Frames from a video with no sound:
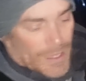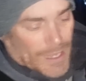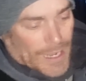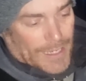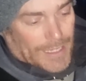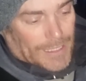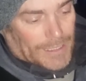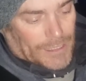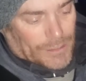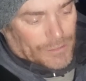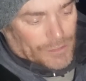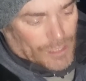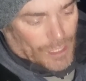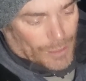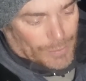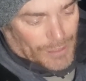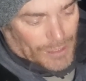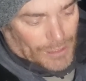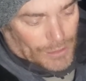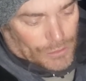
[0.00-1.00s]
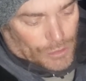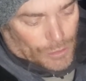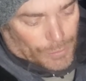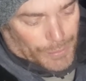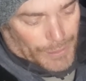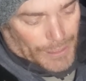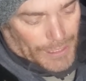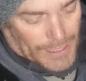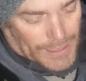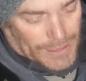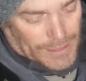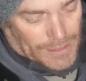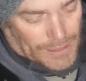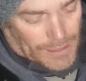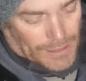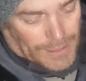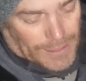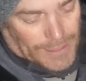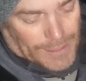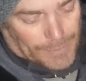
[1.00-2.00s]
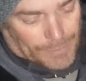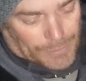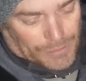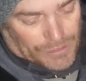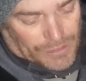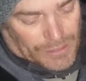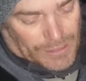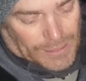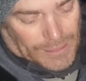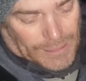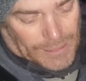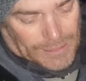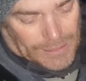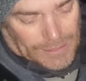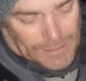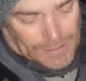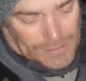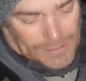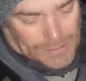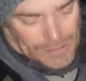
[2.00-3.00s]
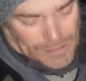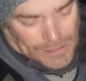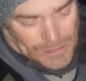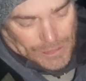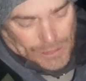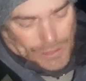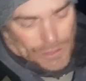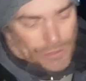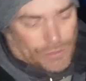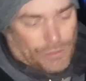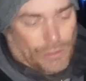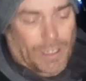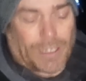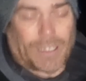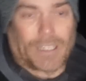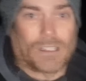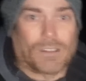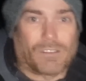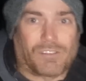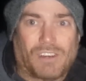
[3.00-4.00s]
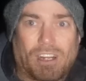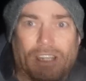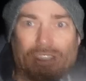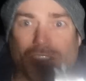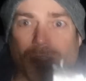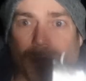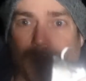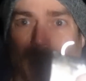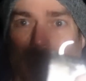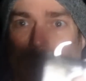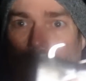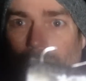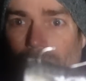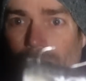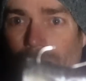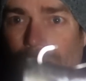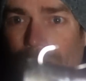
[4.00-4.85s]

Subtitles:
And then because it comes out the top of the head, I can then stick it straight in the fleshy part.